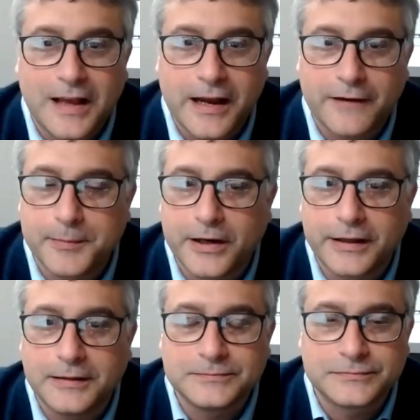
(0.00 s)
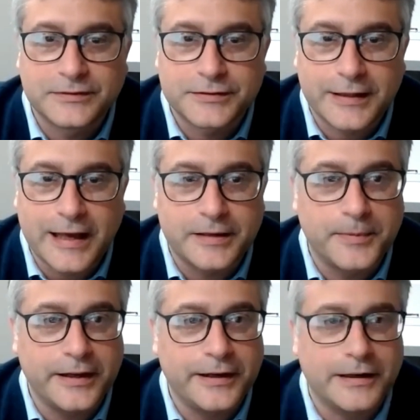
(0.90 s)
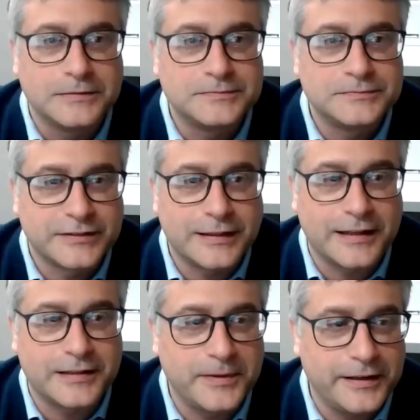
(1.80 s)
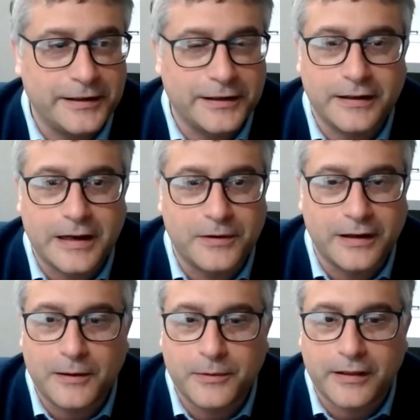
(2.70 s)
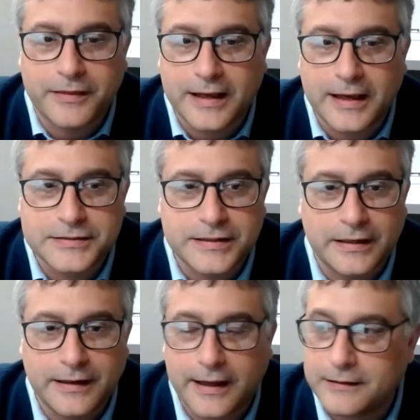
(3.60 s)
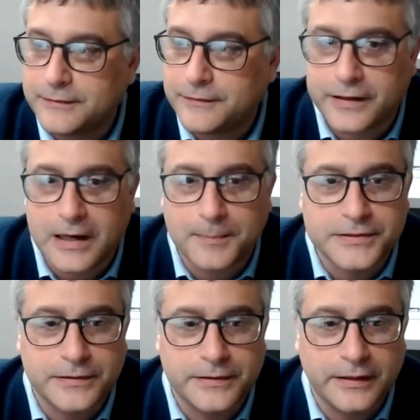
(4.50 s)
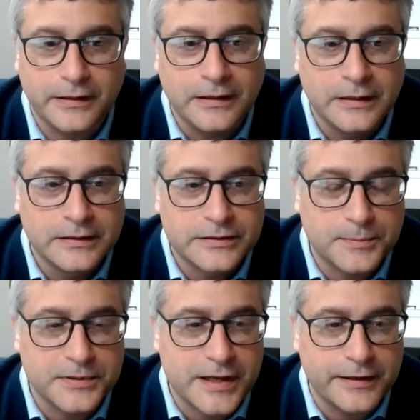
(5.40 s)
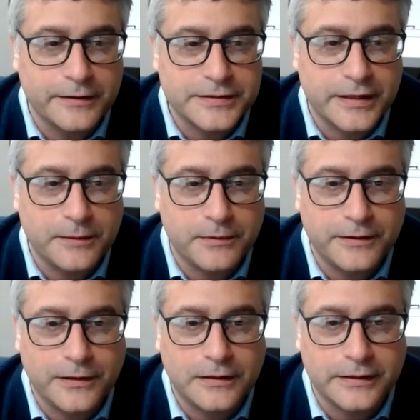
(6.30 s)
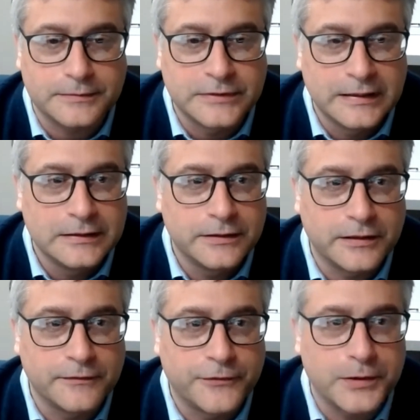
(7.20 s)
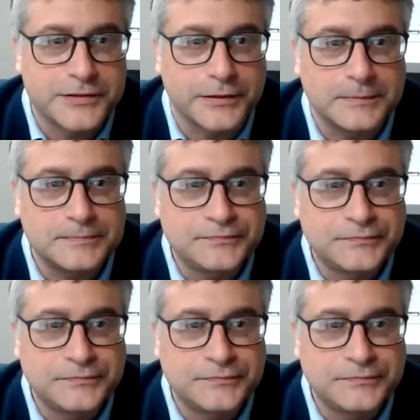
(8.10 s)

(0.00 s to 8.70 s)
Hi, everybody. Glad to be here. Glad to be here. And I want to thank Asa and Haley for the opportunity to present here today with you all and looking forward to it.